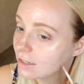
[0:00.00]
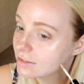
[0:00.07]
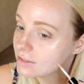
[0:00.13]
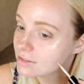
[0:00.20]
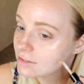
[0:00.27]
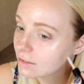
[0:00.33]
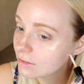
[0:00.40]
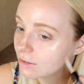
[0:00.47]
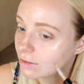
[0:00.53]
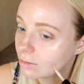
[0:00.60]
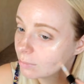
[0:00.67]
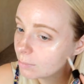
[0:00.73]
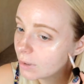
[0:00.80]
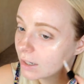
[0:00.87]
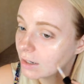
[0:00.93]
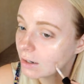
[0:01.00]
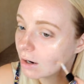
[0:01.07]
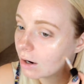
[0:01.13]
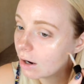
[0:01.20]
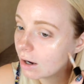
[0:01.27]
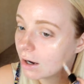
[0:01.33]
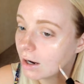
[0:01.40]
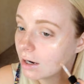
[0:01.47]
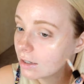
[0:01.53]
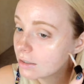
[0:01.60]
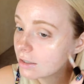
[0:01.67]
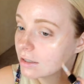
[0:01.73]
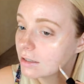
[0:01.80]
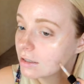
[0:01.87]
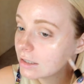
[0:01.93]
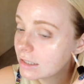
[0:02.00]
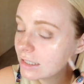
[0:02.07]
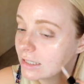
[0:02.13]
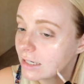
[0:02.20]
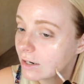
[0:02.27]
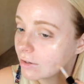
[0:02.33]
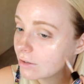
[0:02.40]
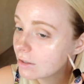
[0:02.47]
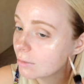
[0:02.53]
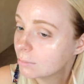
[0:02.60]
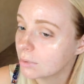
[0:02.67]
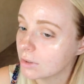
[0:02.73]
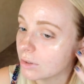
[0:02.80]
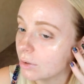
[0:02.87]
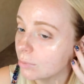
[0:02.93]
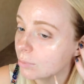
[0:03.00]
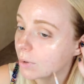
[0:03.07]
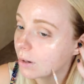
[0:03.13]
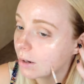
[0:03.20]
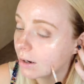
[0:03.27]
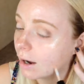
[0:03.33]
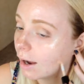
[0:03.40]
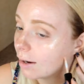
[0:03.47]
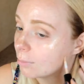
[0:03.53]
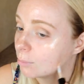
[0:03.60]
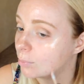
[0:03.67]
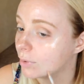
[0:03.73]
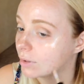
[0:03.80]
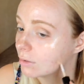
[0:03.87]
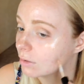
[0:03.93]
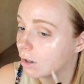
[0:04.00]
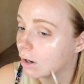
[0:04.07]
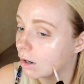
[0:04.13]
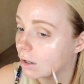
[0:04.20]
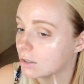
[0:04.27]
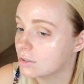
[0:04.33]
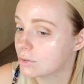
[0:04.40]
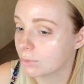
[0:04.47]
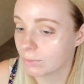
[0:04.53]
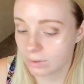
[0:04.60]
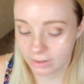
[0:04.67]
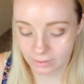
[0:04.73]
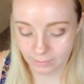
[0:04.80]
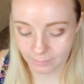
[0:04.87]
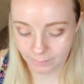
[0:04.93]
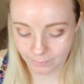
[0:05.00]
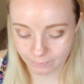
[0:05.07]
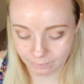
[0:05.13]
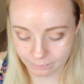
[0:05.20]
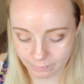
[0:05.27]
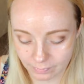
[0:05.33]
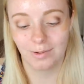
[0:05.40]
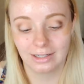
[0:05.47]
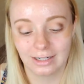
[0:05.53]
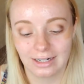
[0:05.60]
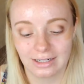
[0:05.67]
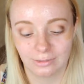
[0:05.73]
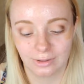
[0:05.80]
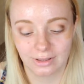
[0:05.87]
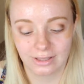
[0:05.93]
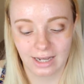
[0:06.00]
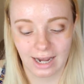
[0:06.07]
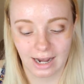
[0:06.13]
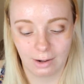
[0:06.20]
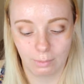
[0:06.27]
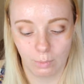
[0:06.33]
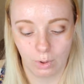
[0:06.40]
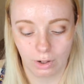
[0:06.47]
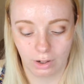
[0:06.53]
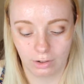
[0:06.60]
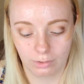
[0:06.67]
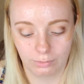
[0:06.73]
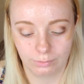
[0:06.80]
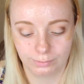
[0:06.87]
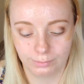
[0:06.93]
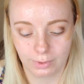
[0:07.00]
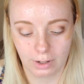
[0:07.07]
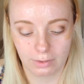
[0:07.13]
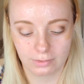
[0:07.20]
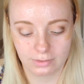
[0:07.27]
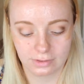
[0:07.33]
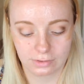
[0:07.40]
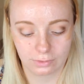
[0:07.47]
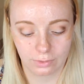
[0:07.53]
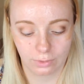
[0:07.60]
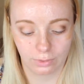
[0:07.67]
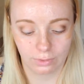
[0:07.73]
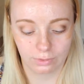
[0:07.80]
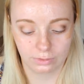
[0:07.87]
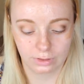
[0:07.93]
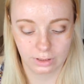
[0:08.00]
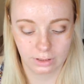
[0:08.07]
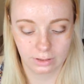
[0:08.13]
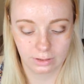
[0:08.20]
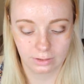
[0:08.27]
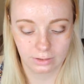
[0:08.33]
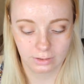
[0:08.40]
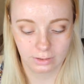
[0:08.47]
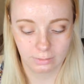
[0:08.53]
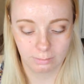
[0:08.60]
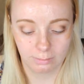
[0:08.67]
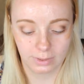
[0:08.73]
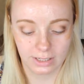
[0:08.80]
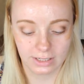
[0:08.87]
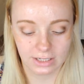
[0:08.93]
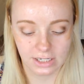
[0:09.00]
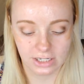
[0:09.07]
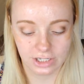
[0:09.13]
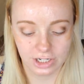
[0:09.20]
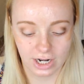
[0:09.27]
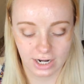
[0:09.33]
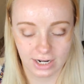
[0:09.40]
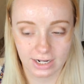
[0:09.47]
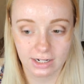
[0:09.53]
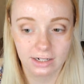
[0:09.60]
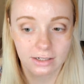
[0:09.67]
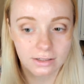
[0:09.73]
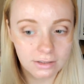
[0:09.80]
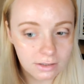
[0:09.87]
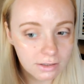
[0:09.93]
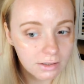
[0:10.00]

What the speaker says: And then just a little bit on the area below where I will contour. Going in with that more rose gold pinky shade.